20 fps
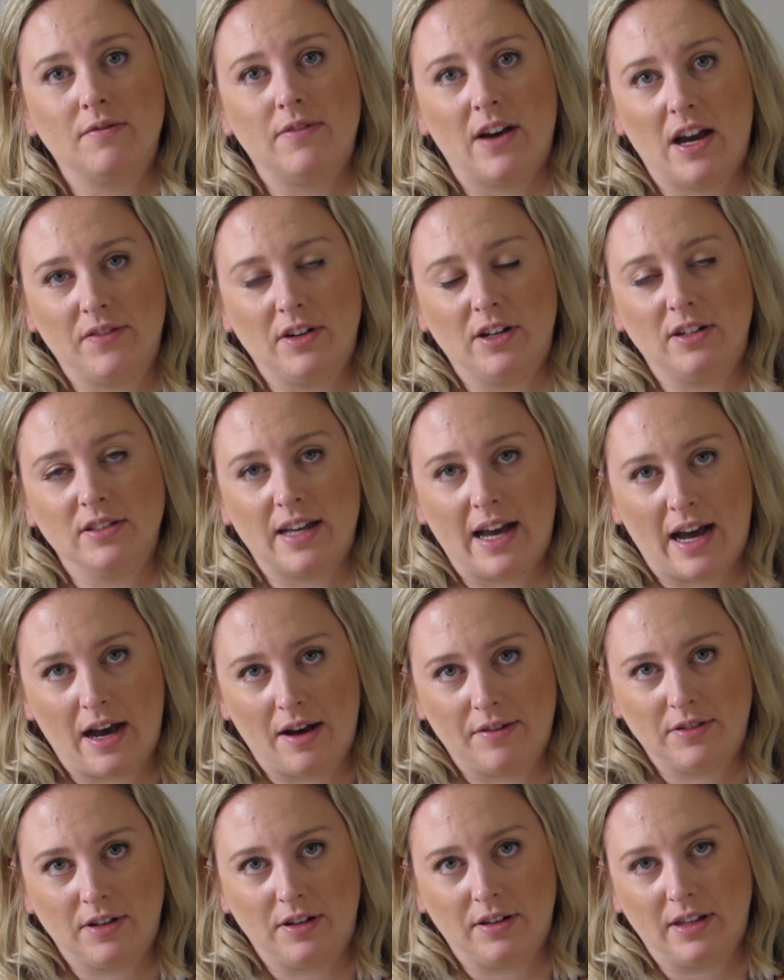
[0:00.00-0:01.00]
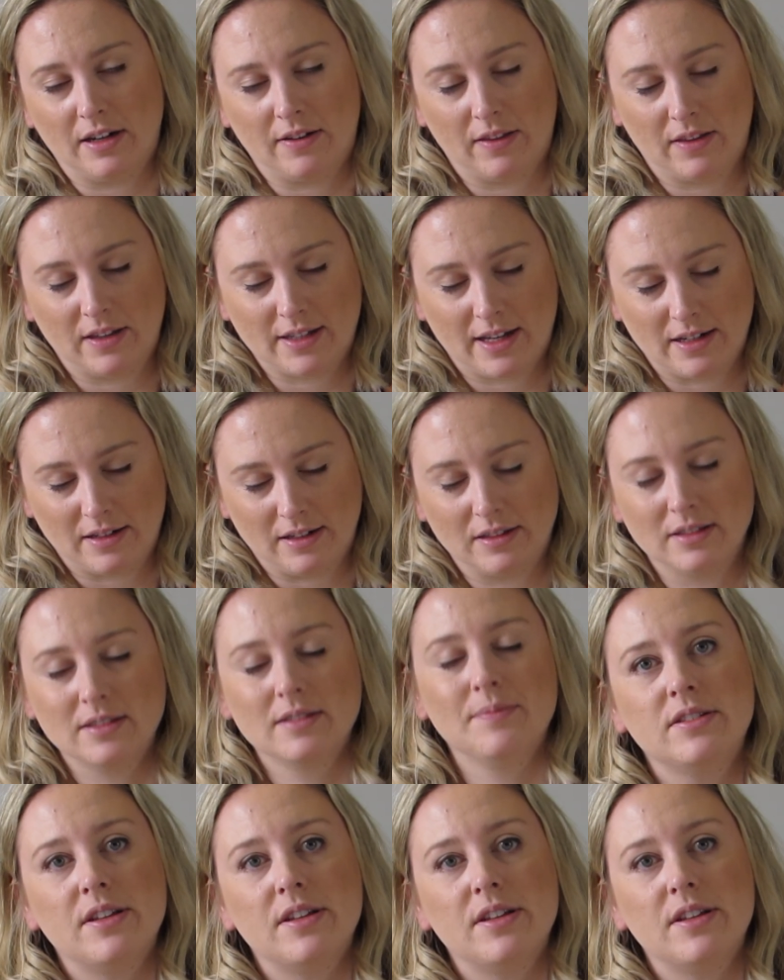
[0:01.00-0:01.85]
5 years after the end of the sentence.